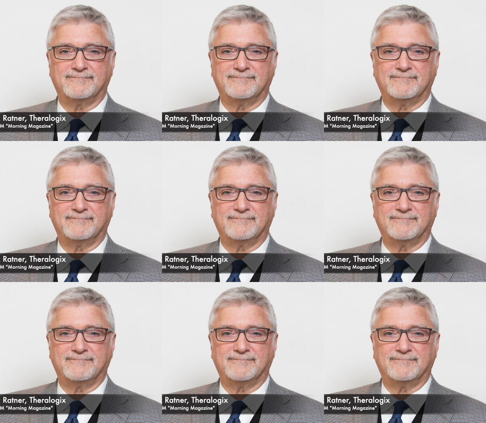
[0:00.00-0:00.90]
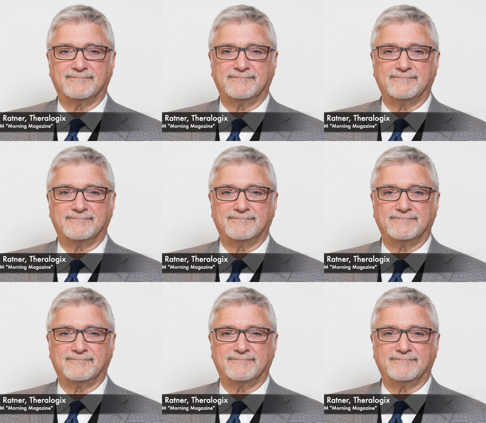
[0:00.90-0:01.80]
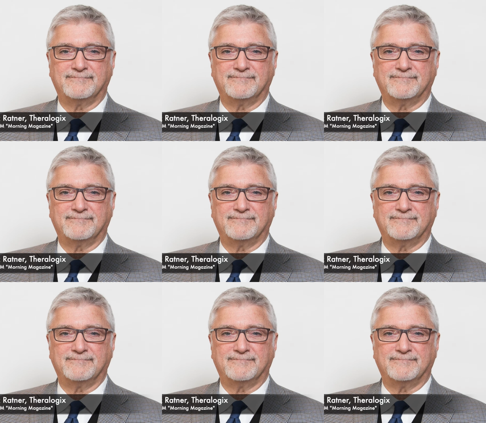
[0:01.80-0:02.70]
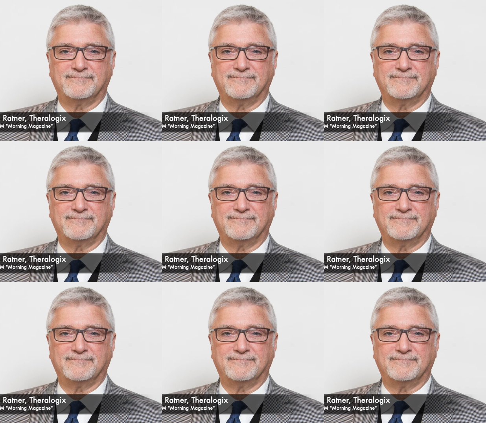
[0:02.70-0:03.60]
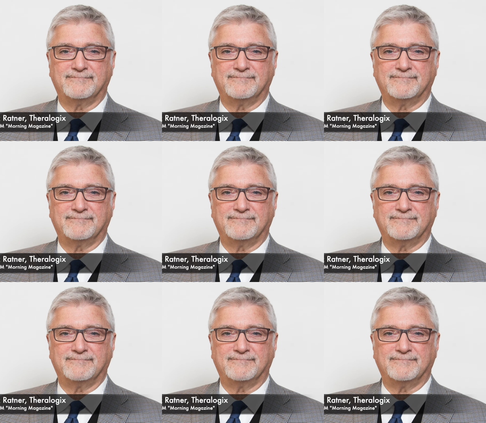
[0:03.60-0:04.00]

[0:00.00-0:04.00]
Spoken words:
The face doesn't move, so there is nothing to read.